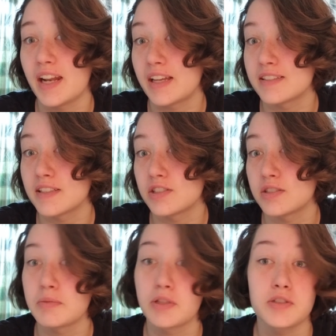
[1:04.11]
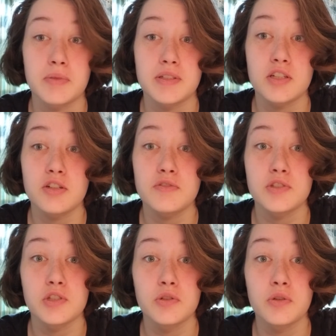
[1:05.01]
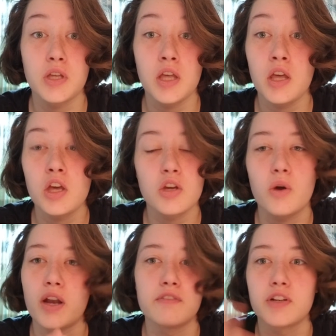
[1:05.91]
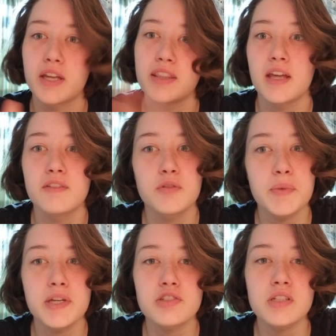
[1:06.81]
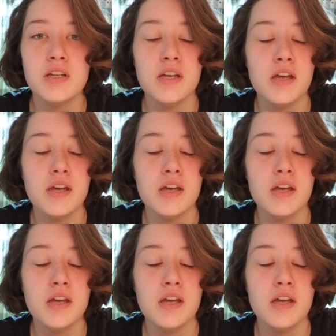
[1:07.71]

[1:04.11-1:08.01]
guess I just embarrassed myself, so go ahead and forget that information.